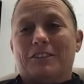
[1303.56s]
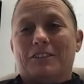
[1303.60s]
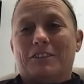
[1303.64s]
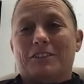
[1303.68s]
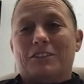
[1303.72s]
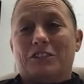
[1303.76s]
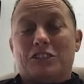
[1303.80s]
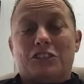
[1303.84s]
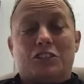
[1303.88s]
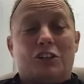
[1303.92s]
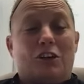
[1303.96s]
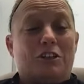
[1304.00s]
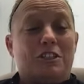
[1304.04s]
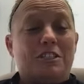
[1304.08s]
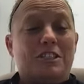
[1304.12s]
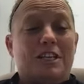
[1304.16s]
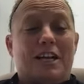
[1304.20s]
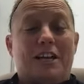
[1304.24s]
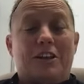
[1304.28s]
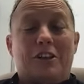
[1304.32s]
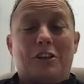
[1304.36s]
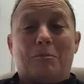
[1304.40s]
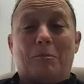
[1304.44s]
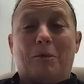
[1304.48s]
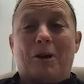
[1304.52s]
just our side
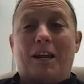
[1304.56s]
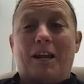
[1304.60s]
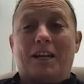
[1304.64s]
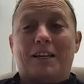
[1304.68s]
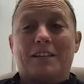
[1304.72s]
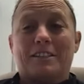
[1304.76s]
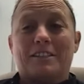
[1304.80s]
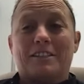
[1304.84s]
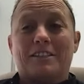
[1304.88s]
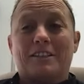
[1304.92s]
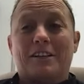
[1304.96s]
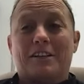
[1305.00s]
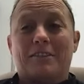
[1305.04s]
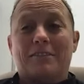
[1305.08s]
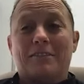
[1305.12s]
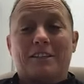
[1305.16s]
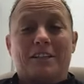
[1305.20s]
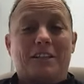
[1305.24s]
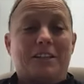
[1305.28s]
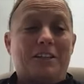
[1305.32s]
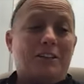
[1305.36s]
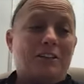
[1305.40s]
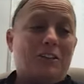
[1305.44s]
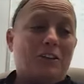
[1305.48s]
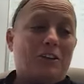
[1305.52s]
of the bracket's tough. And
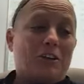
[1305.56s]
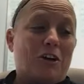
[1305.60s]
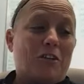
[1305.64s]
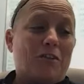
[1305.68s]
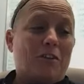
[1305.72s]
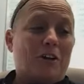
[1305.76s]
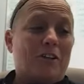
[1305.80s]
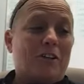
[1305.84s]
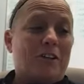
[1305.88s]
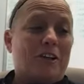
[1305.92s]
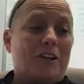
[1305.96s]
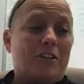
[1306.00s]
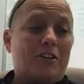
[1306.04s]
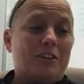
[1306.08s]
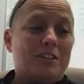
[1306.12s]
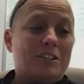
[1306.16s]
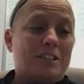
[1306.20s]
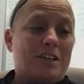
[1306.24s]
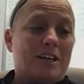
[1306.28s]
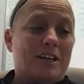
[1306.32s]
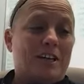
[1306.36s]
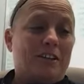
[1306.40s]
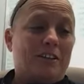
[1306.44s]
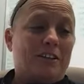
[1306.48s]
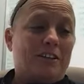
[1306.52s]
then you look over at the other
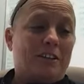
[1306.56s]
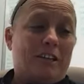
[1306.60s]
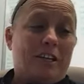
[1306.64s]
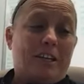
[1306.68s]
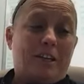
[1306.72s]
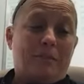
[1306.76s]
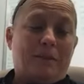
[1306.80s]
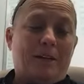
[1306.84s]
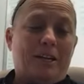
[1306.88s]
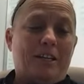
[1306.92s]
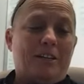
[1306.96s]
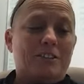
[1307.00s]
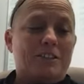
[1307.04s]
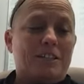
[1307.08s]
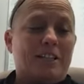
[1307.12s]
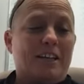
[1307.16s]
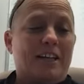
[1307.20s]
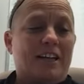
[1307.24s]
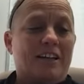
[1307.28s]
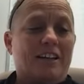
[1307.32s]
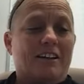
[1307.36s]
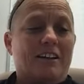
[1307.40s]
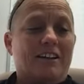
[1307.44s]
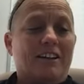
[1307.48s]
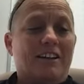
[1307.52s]
side and you're like, man, there's a
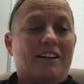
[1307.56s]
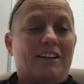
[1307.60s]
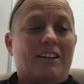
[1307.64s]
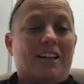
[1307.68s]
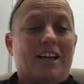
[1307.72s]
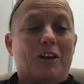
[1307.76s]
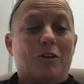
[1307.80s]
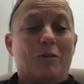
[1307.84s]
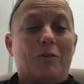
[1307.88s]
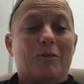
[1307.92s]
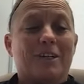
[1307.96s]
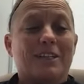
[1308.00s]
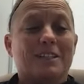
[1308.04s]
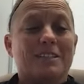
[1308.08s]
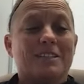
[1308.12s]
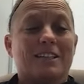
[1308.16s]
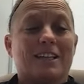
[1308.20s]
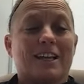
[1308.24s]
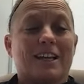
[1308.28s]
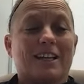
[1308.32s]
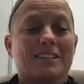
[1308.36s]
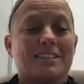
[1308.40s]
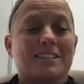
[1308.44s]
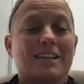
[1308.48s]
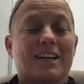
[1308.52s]
lot of wins and a
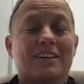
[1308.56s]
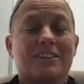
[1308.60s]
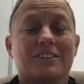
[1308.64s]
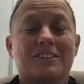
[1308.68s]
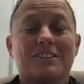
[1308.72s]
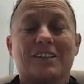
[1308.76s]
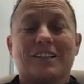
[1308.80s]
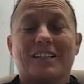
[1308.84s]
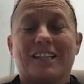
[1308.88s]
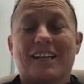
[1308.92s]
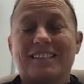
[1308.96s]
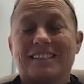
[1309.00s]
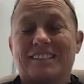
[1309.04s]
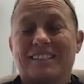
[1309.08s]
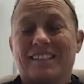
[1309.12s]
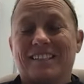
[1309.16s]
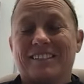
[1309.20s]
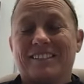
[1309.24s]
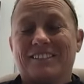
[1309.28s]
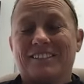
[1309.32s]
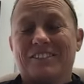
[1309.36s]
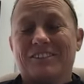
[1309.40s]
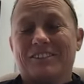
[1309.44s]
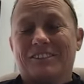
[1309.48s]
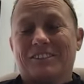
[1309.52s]
lot of titles on that side
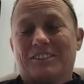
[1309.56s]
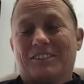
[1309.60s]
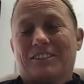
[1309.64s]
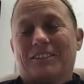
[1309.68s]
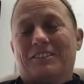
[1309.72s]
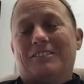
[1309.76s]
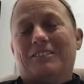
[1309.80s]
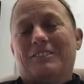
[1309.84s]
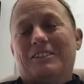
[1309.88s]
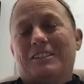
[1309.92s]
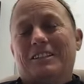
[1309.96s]
too. So,